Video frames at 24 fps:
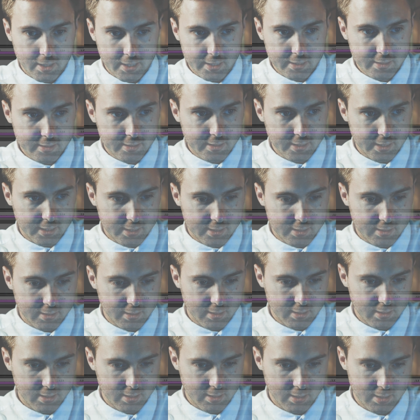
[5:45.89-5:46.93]
minor
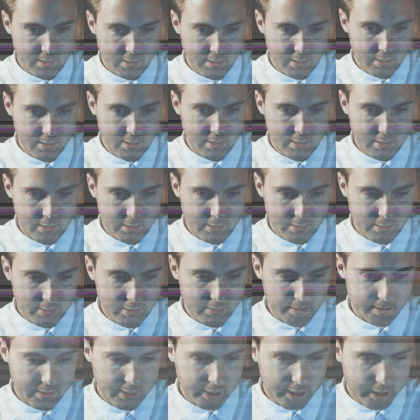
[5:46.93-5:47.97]
6.
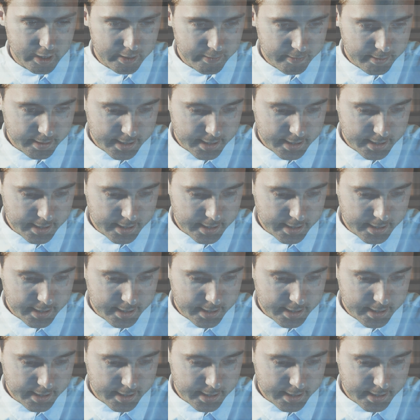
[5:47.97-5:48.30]
So A